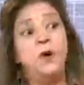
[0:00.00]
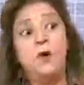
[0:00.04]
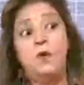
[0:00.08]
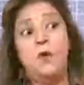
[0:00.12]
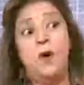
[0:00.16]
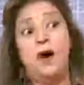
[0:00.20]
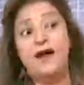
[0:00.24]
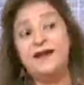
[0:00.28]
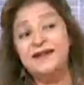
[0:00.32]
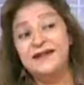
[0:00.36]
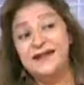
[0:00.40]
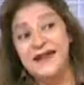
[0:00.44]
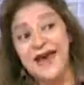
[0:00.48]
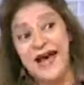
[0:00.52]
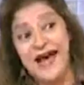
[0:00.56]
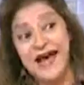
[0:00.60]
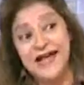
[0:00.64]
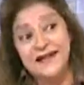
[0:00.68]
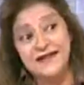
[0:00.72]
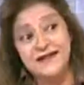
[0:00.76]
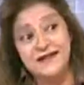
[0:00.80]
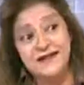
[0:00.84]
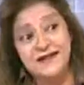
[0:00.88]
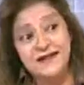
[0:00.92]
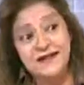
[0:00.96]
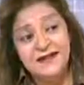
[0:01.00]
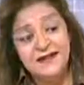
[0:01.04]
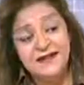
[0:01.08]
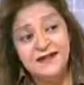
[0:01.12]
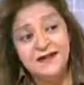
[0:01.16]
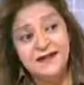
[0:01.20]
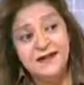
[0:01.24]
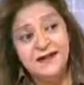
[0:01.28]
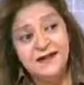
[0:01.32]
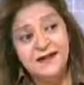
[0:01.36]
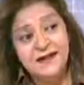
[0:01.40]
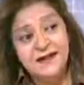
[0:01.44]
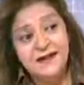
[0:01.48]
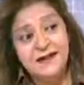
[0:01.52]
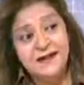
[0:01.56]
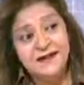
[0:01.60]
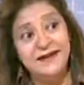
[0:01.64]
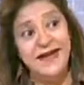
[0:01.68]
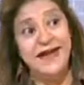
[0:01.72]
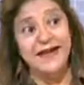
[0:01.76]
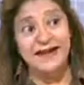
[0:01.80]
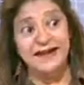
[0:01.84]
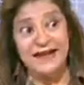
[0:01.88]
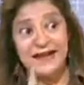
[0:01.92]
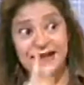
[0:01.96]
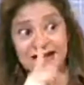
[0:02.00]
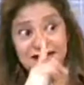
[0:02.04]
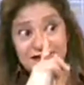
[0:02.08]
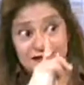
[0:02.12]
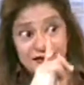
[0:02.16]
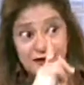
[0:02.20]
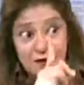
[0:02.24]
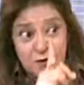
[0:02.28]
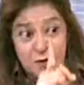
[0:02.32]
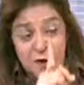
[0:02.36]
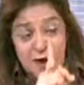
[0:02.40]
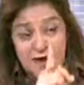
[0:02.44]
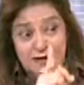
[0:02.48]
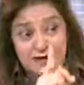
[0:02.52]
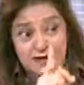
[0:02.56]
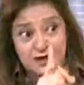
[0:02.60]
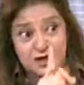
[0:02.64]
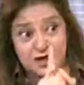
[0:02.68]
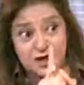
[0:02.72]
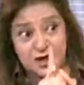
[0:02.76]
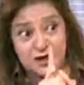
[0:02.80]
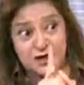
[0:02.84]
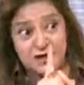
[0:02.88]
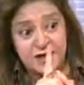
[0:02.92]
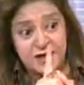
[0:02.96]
Do we want that? That is the question.